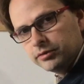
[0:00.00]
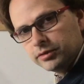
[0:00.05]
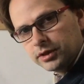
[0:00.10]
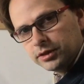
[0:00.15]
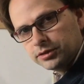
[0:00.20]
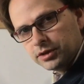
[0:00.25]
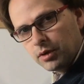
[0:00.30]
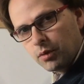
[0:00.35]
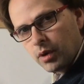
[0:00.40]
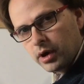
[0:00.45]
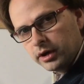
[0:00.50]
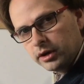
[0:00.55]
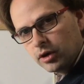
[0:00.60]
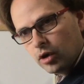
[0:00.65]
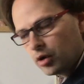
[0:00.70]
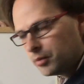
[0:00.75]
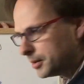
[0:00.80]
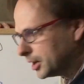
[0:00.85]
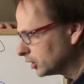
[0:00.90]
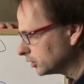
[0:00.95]
because I want to
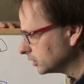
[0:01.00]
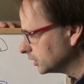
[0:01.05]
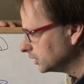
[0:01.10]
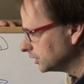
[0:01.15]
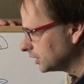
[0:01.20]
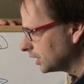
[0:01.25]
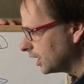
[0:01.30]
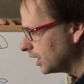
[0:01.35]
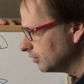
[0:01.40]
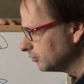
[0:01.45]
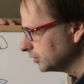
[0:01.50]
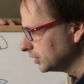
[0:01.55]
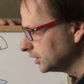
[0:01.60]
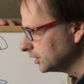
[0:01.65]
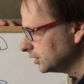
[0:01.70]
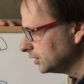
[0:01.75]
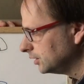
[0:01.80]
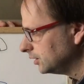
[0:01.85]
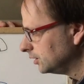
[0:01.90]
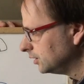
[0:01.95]
know about concavity.
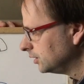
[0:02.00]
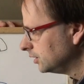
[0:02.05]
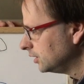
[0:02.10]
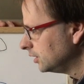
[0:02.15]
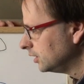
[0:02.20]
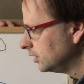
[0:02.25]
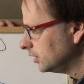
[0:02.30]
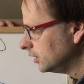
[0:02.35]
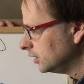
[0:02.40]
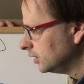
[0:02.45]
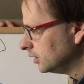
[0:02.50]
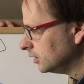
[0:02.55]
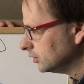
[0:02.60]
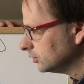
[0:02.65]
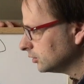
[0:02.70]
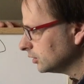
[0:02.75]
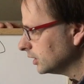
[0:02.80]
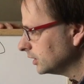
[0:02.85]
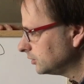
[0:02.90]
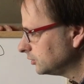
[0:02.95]

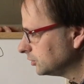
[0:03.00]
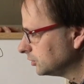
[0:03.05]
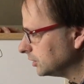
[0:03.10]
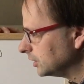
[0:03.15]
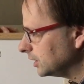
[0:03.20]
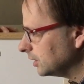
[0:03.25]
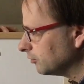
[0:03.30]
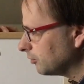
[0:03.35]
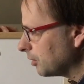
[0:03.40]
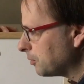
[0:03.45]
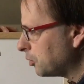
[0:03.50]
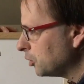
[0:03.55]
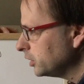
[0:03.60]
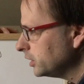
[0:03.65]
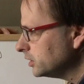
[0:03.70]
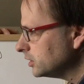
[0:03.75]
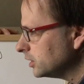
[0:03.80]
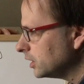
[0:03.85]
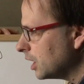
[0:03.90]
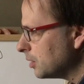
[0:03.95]
So let's see, if I put
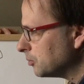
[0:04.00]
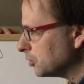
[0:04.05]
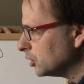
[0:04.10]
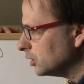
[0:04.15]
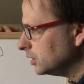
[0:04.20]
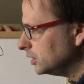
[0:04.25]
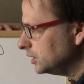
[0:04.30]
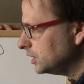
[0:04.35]
in the number